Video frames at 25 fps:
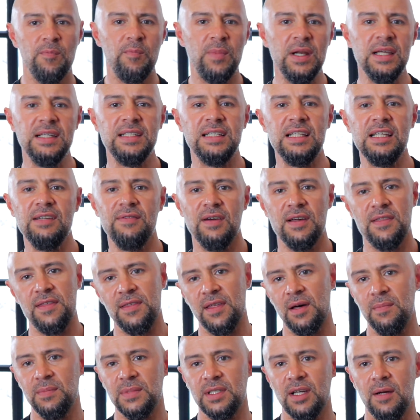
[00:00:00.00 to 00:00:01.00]
please leave a
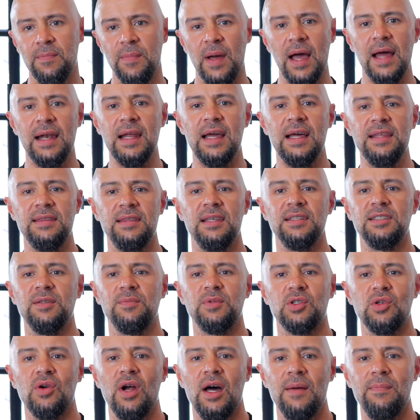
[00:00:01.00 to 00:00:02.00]
thumbs up and hit the
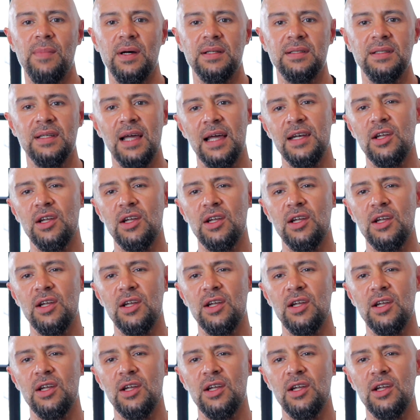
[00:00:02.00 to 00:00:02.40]
subscribe button